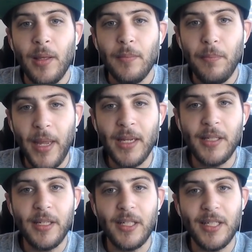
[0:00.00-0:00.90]
Mays
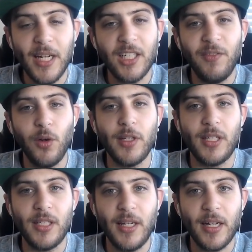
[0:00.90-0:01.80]
is
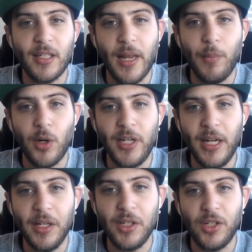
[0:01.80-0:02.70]
6'6" and
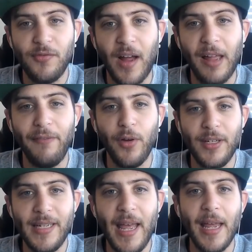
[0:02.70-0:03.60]
Martinez is
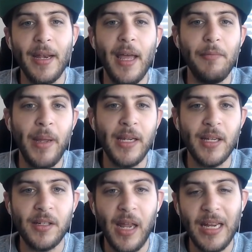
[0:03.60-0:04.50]
5'10", and Mays
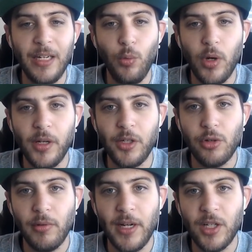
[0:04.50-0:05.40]
has an 81-inch
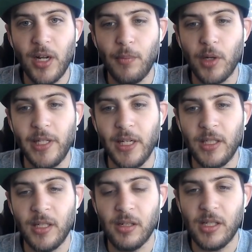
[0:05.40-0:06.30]
reach and Martinez
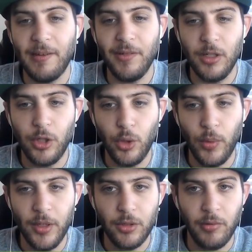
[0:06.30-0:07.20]
has a
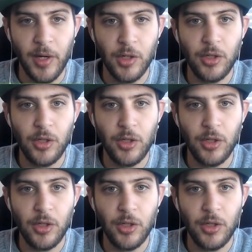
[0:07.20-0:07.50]
72-inch reach.